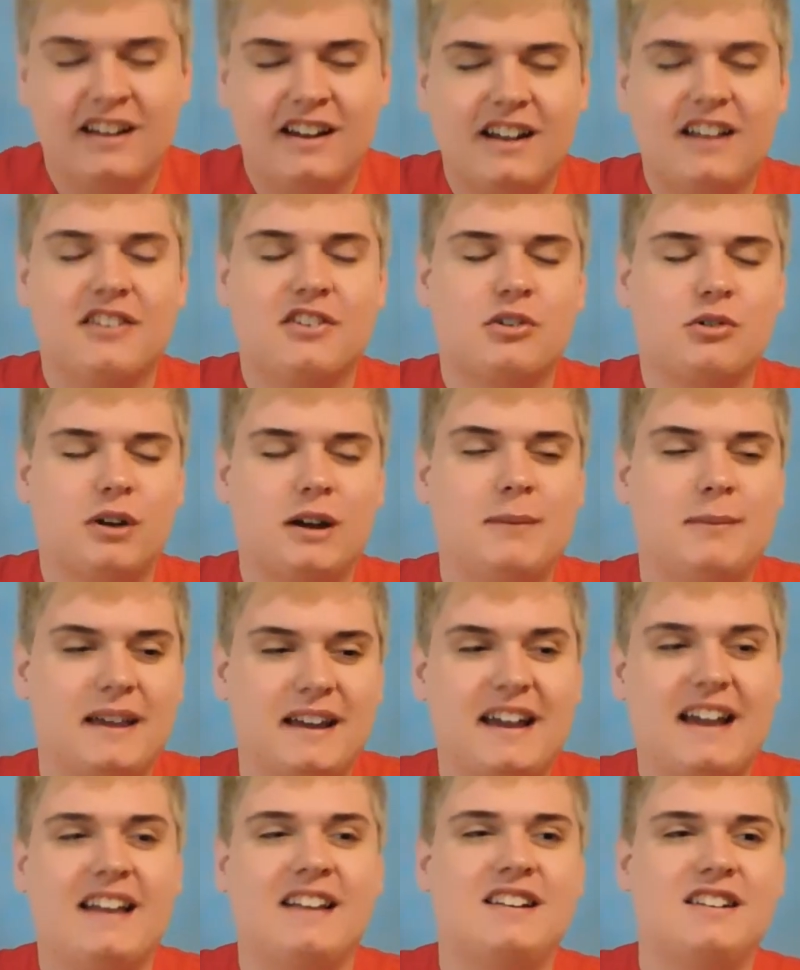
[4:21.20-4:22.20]

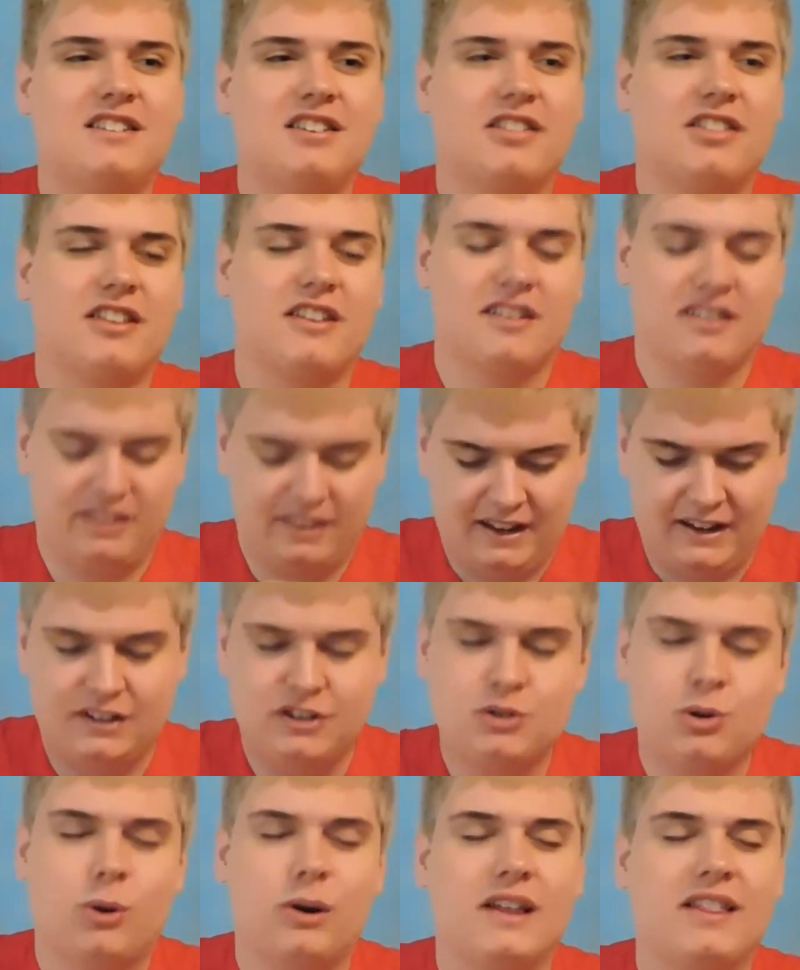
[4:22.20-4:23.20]
screaming into the like
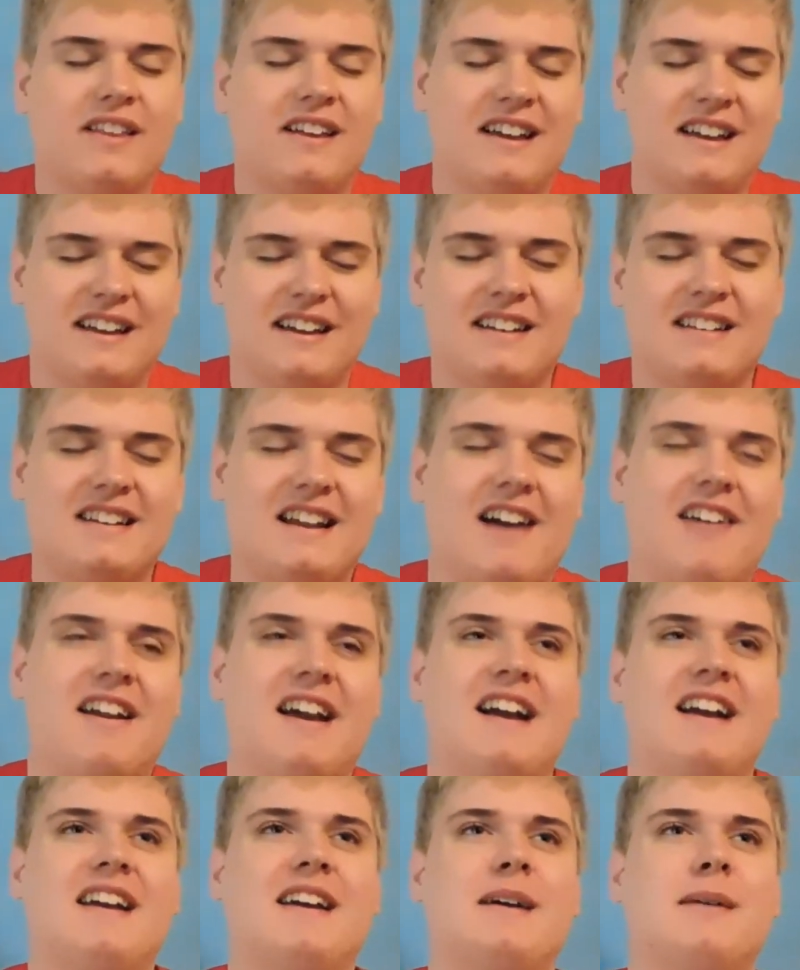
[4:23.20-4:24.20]
toilet and down
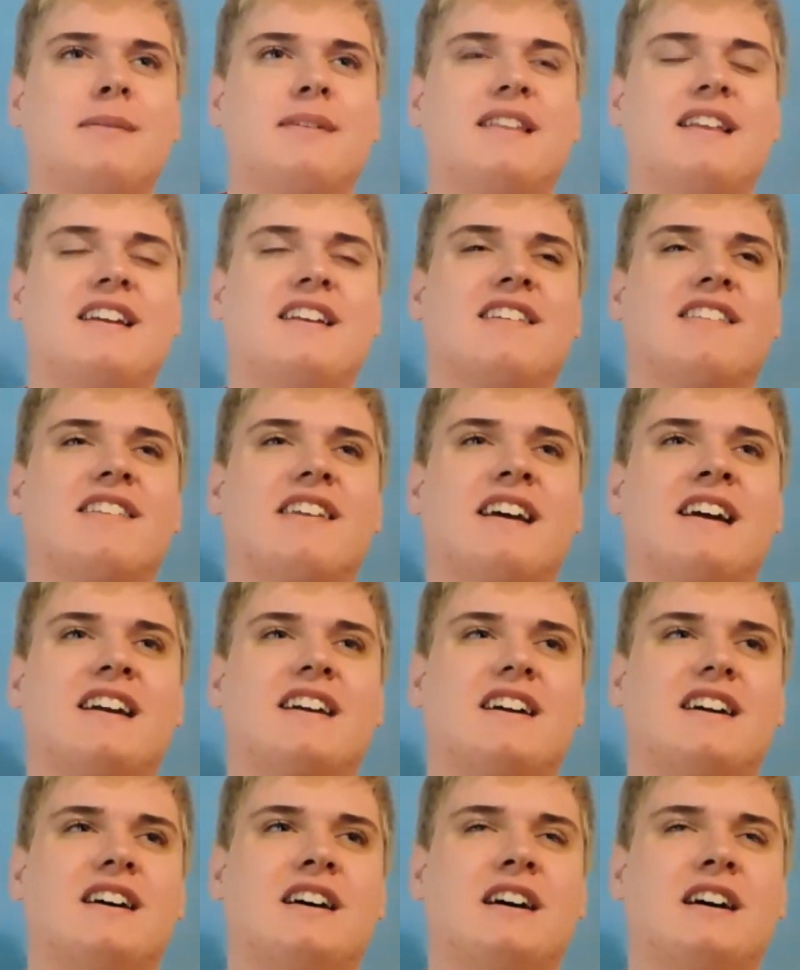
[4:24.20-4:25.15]
at him. And then he's like,